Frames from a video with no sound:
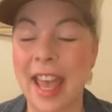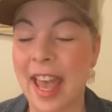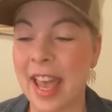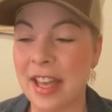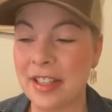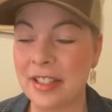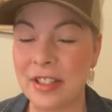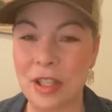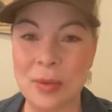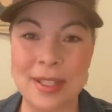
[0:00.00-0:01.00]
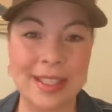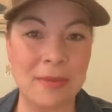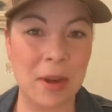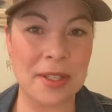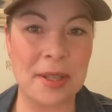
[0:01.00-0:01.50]
and you can
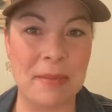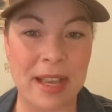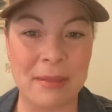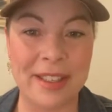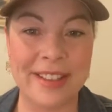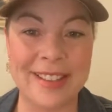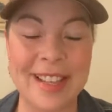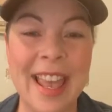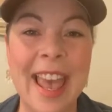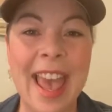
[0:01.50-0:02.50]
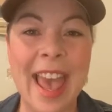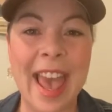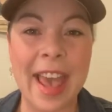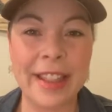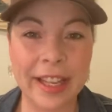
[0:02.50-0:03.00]
watch the babies
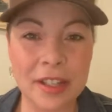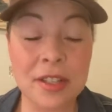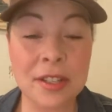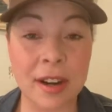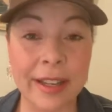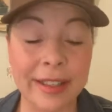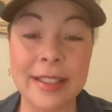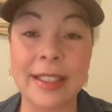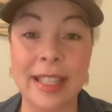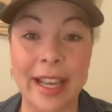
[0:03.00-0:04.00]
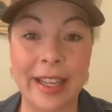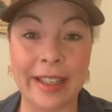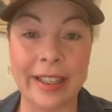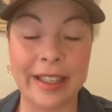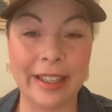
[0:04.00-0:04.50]
and they're starting to
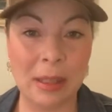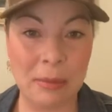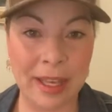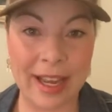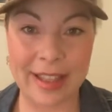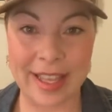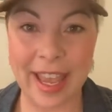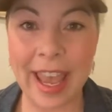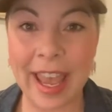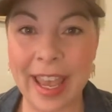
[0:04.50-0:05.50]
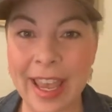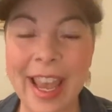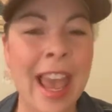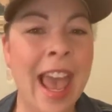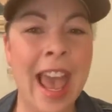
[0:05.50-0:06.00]
like pick at the
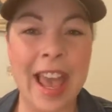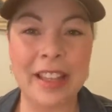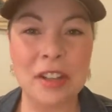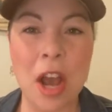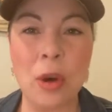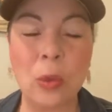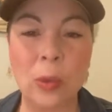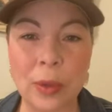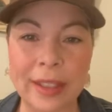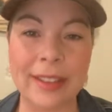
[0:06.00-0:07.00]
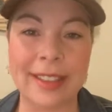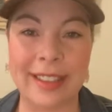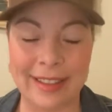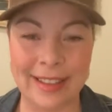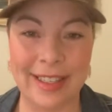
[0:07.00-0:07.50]
hay and they're not really
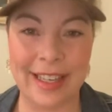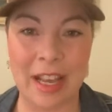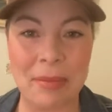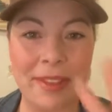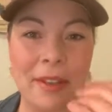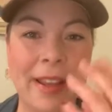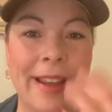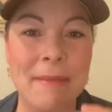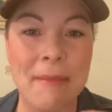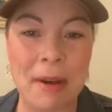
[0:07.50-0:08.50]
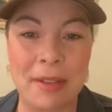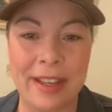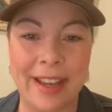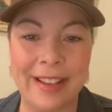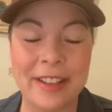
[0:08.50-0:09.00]
eating it, but they're like
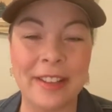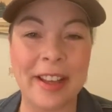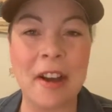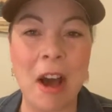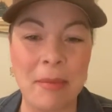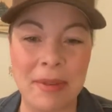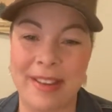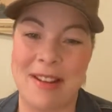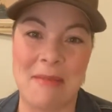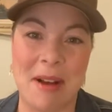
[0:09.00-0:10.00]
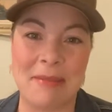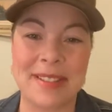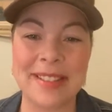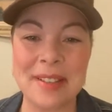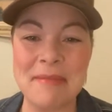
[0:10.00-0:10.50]
mouthing it. They're like copying their
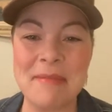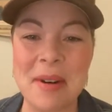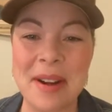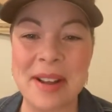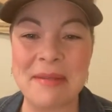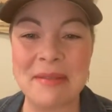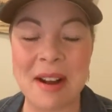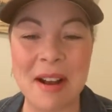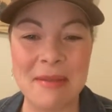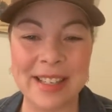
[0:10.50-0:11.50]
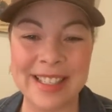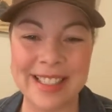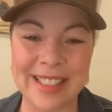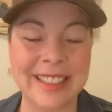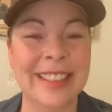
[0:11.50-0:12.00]
moms. Good morning,
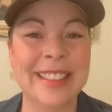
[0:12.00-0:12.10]
Robert.